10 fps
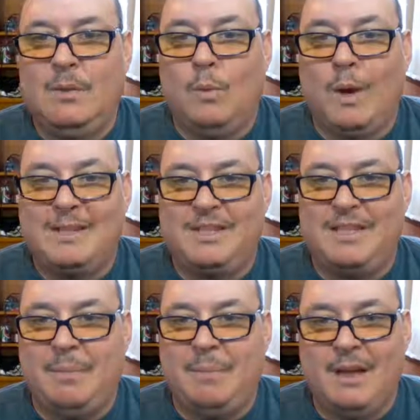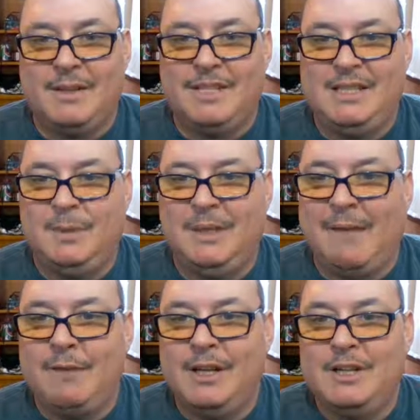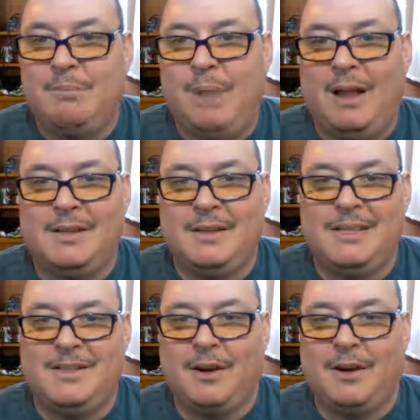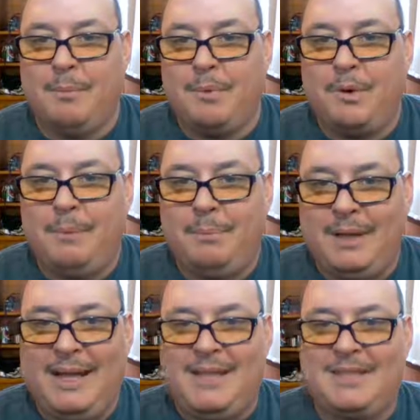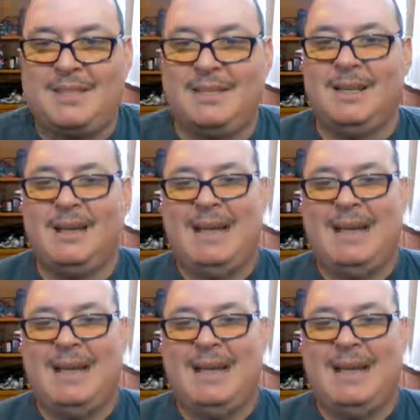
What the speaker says: What existing policies do we leverage? Policies that are in place?